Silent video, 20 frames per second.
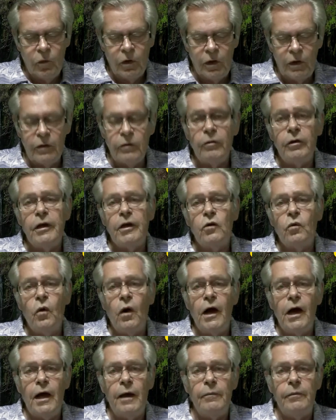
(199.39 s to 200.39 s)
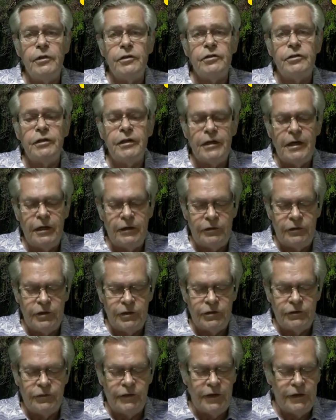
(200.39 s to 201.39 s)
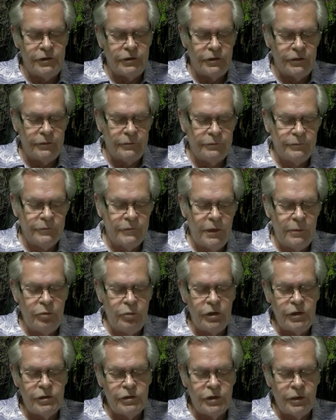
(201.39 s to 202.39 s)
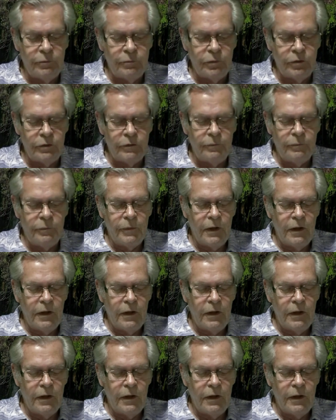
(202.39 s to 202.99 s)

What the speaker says: What are the requirements to get this visa? They're pretty simple.